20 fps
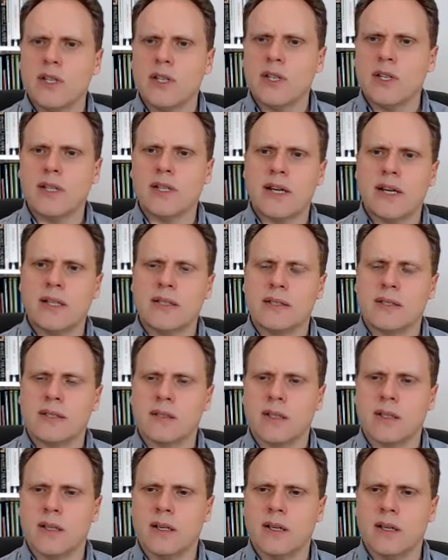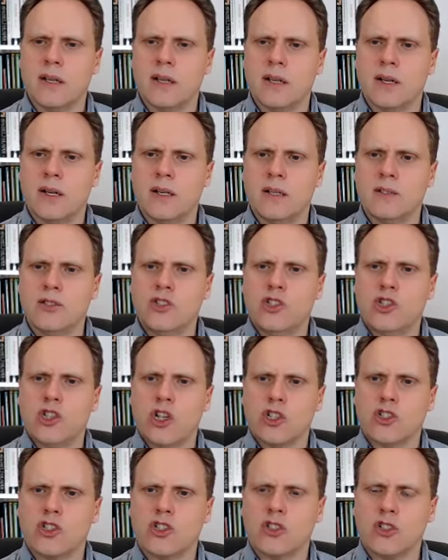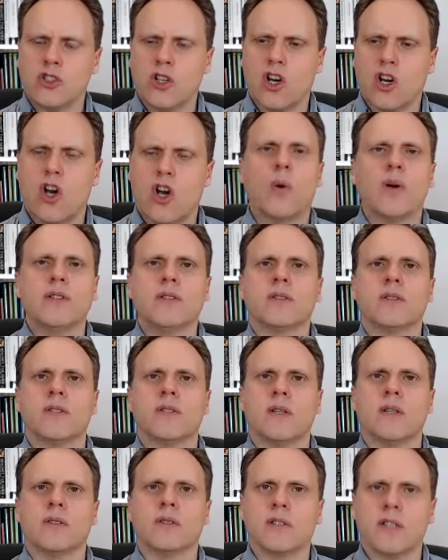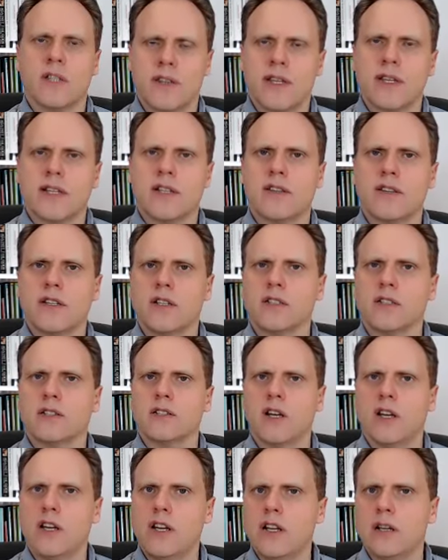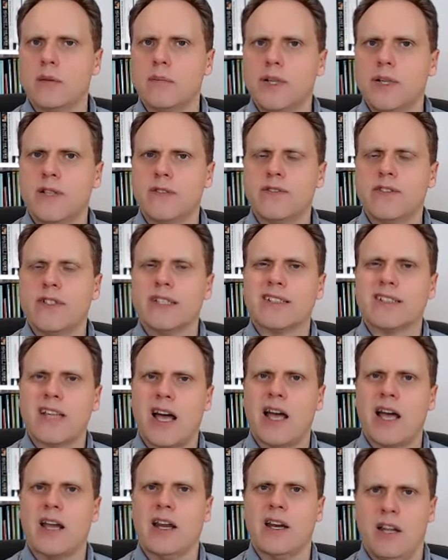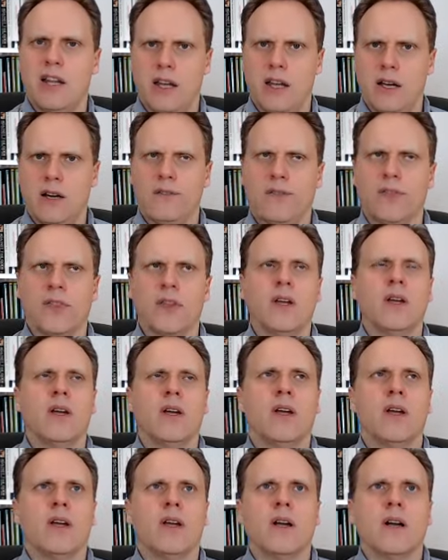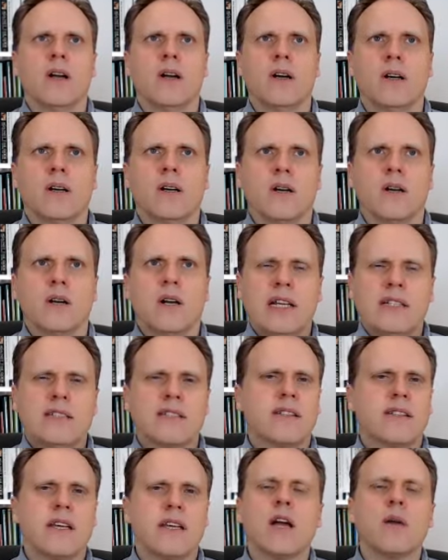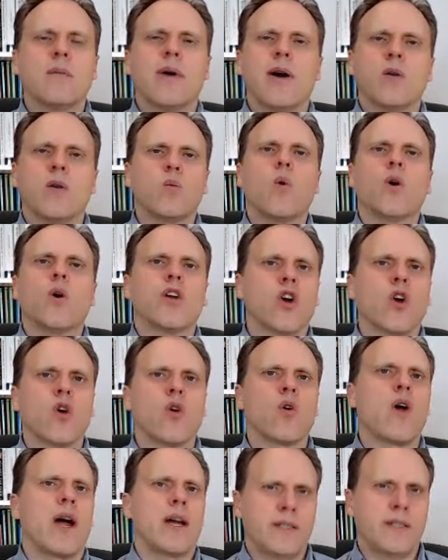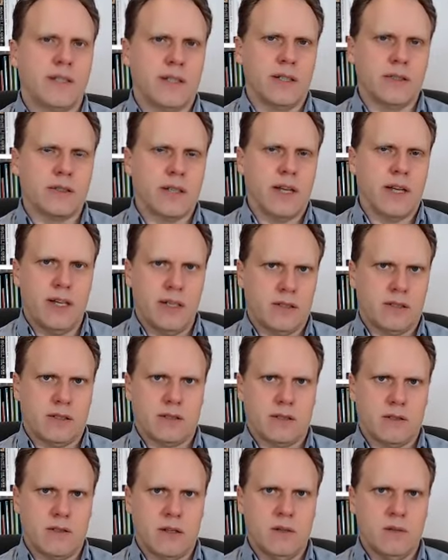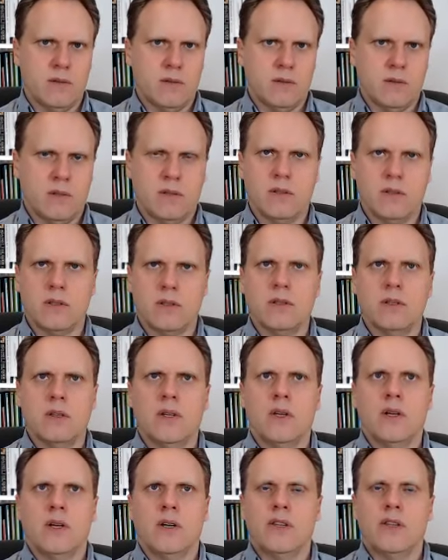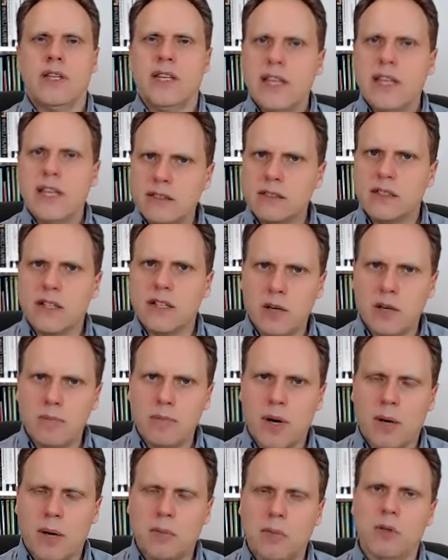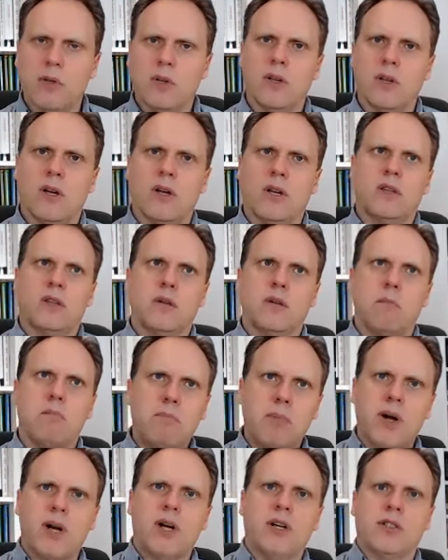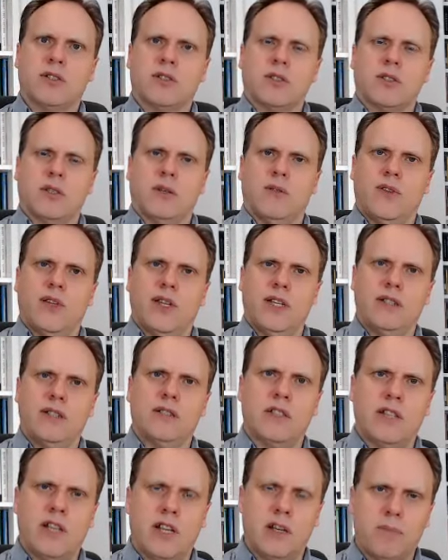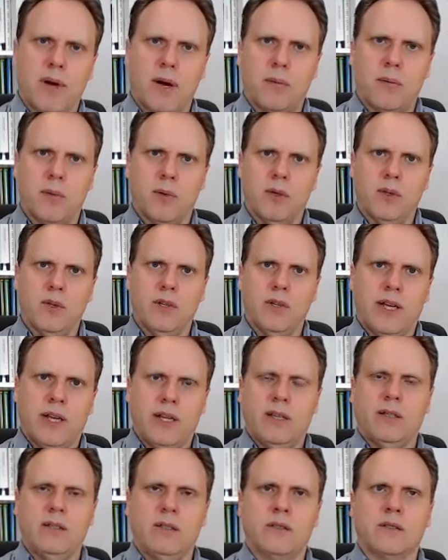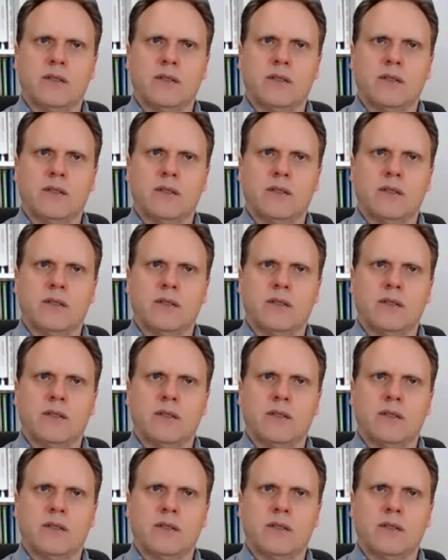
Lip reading: I don't think that it's just a coincidence. I think that there's a little bit of design here. Let's think about what a crisis is. No, the internet bubble and the burst of the internet bubble